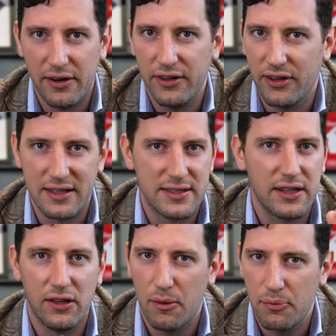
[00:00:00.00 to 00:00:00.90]
You can
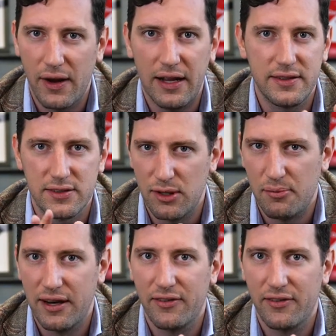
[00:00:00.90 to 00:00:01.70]
still upgrade to a better